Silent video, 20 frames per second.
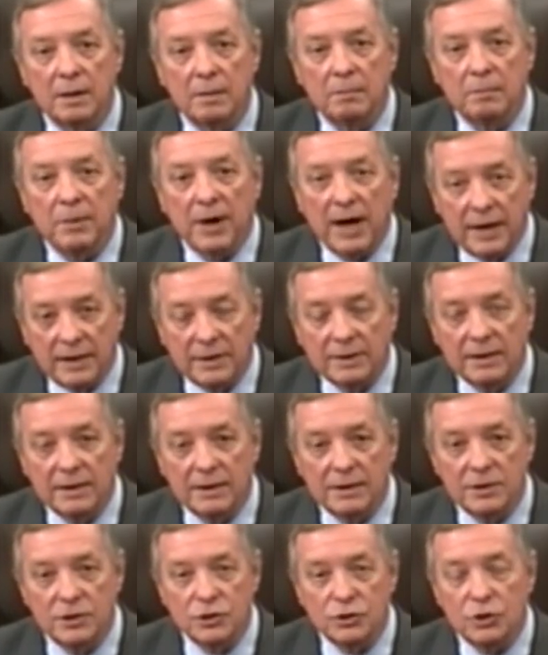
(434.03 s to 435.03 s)
But
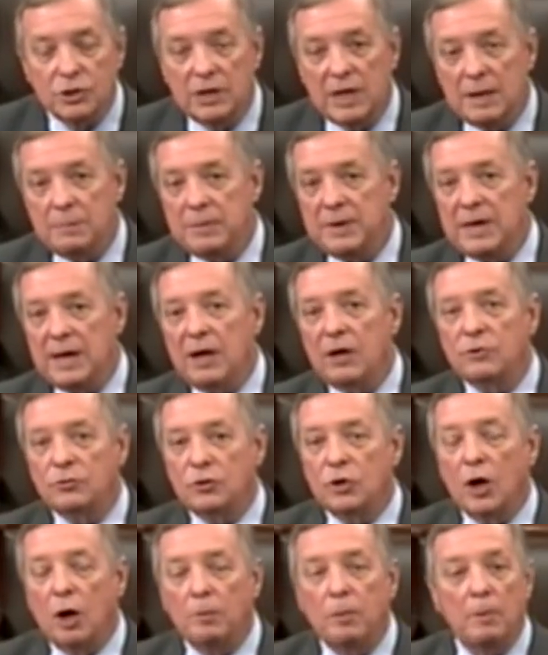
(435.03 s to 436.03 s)
should they be
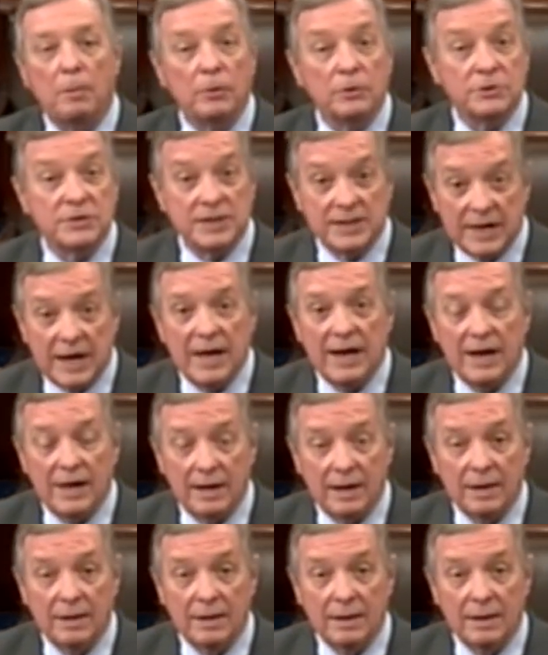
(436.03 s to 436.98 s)
held culpable today?